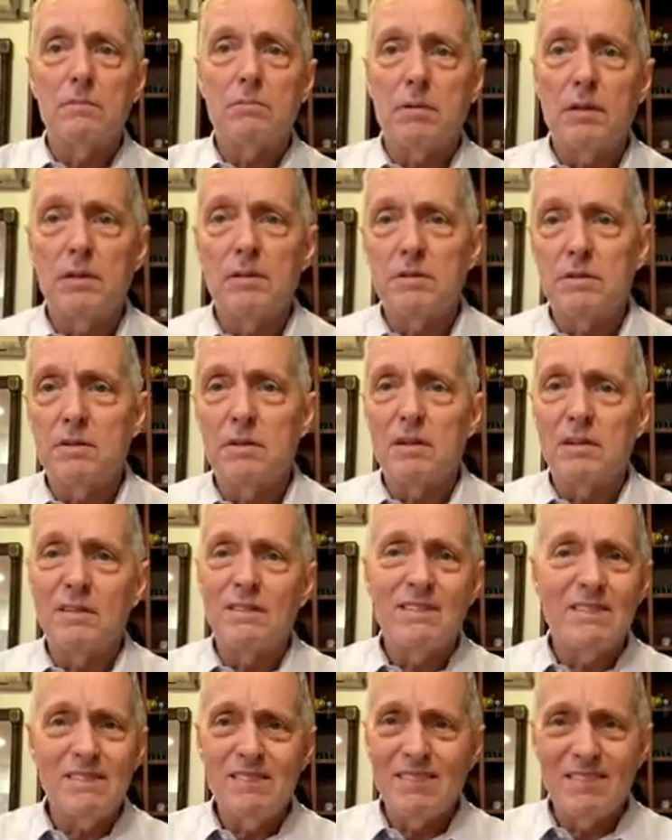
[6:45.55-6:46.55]
places are,
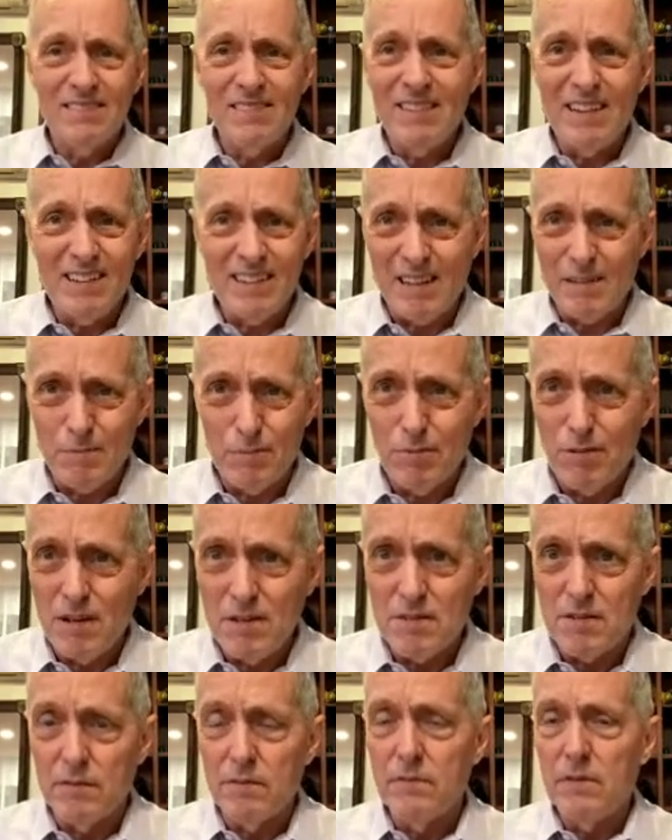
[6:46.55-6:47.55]
and it's not that
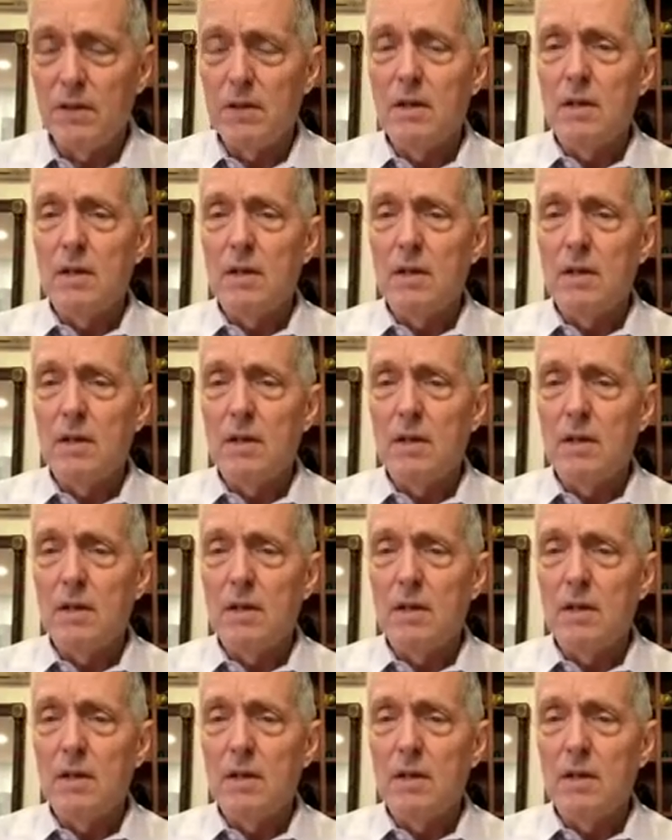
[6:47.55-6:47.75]
impressive.